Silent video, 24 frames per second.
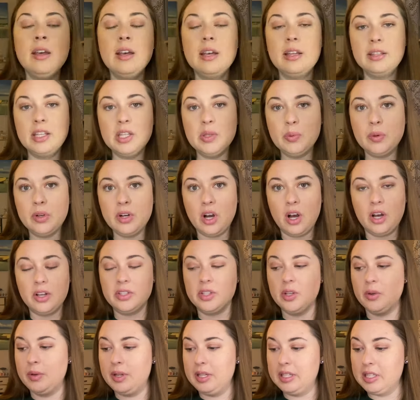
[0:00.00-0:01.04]
This one
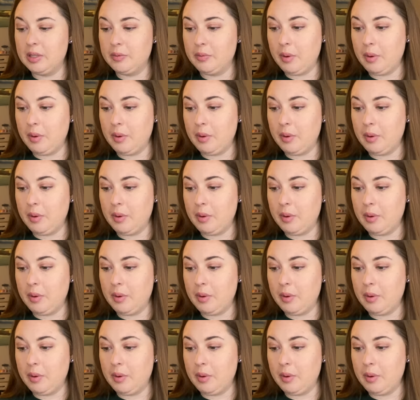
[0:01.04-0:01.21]
also is a